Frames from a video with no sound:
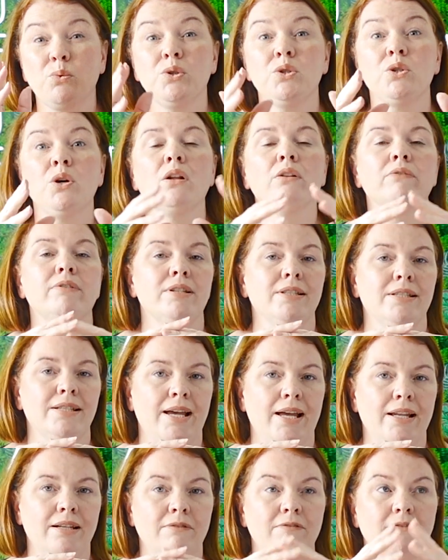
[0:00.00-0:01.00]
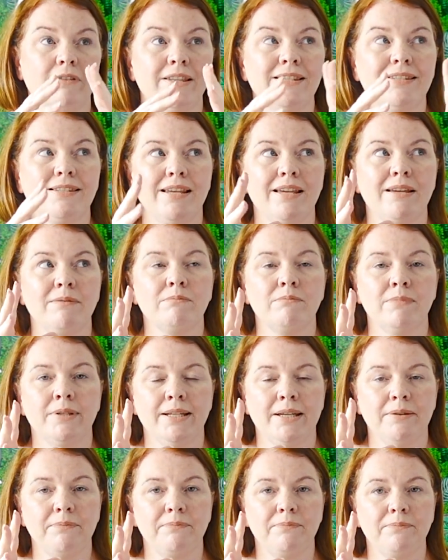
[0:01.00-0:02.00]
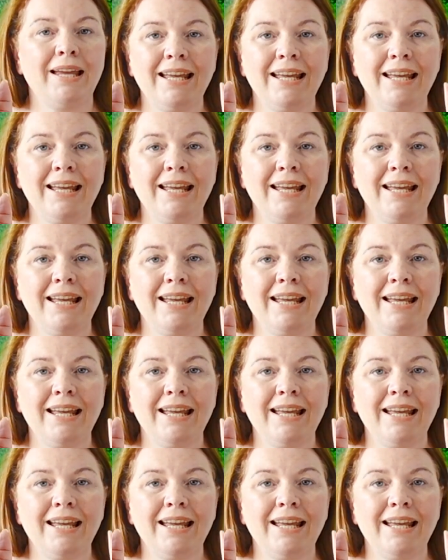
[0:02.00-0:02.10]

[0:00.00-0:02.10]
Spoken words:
to $1.10 for the same minute.